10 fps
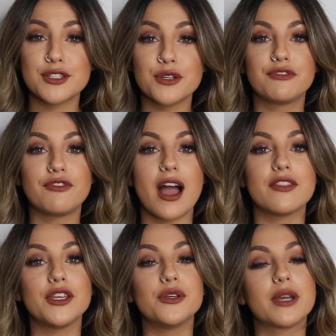so you'll
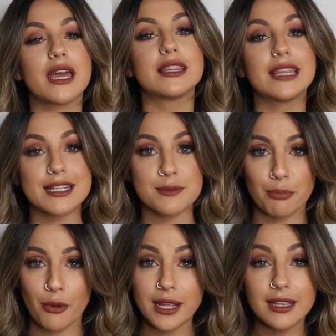find that you'll get less
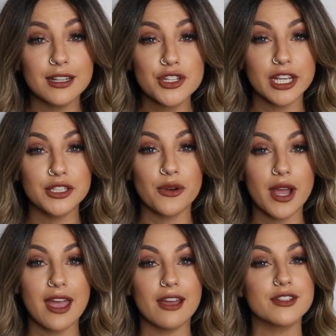breakage in your
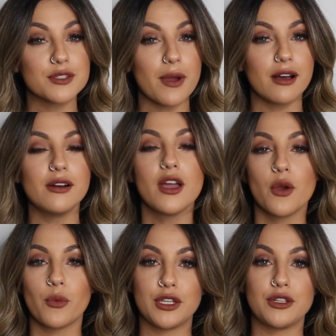hair as well
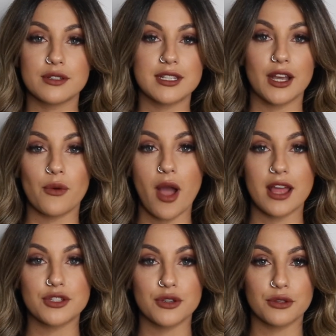when using a
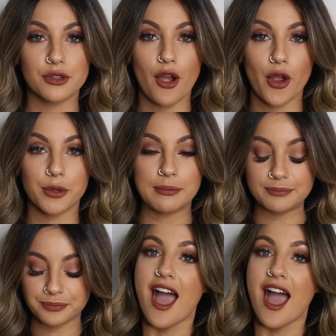wide tooth comb.